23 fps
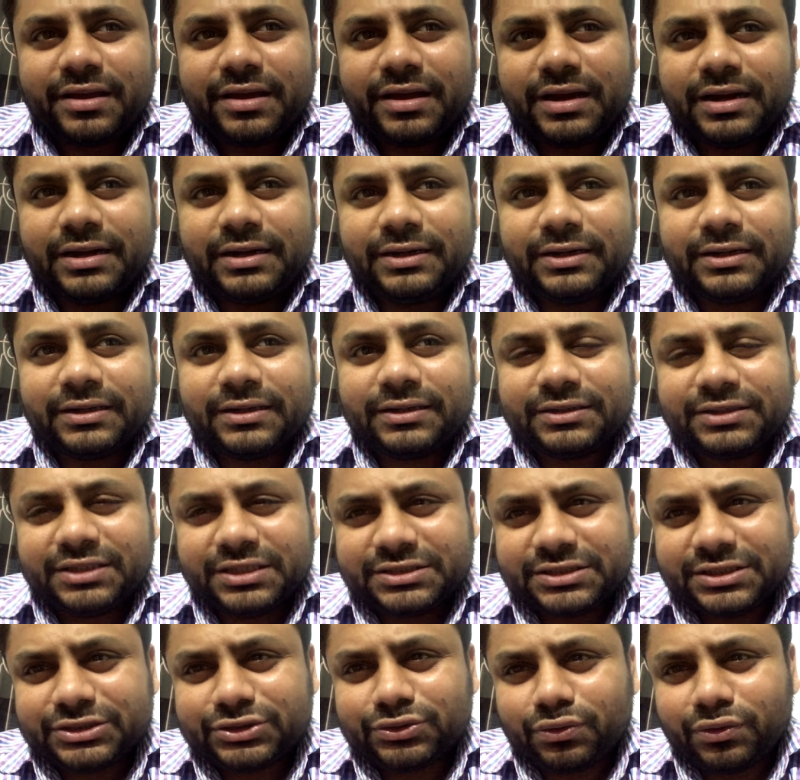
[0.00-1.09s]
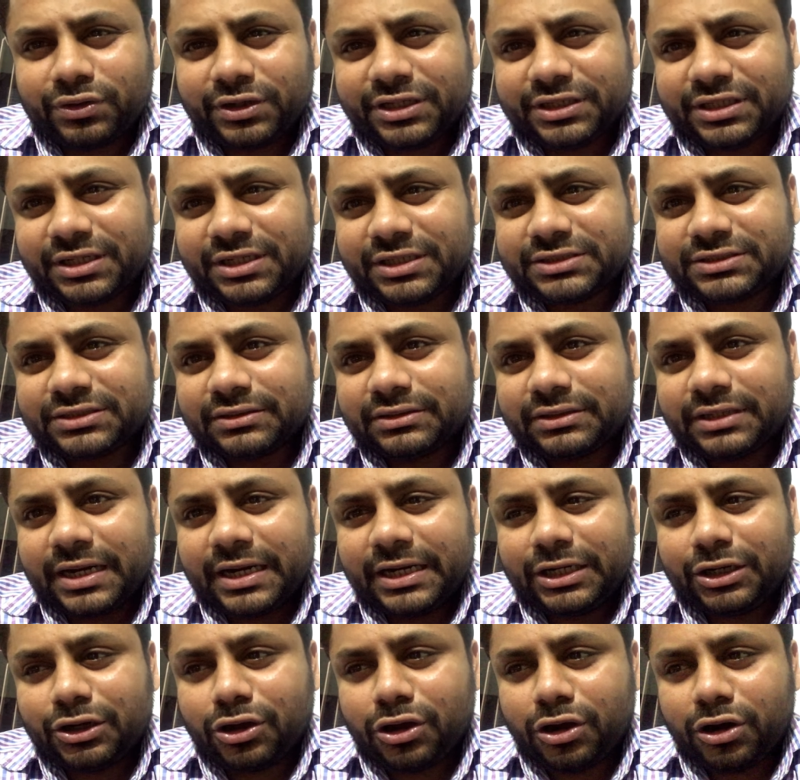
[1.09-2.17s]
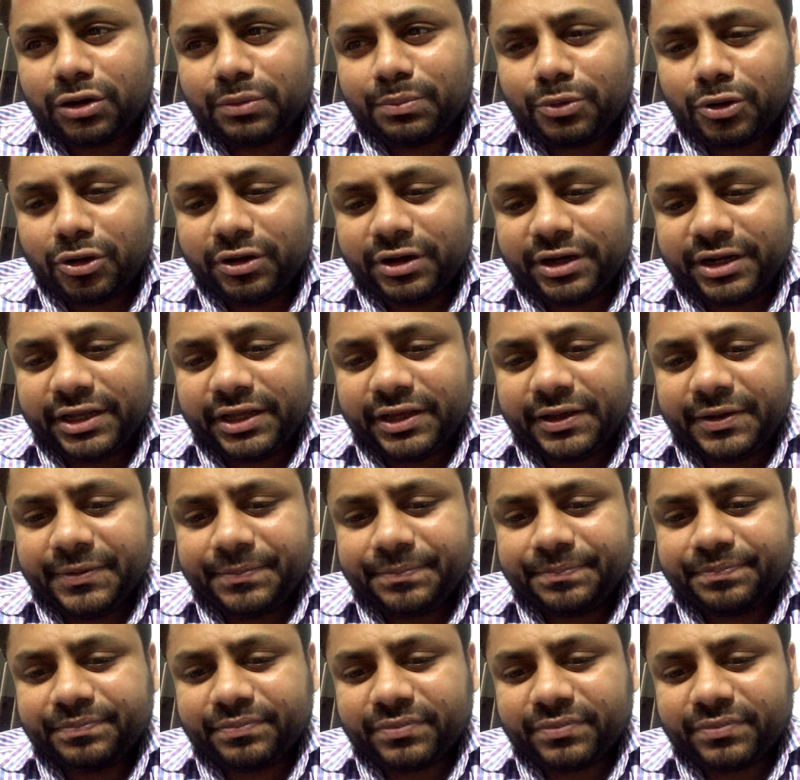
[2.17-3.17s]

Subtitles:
And this is only the reason that our body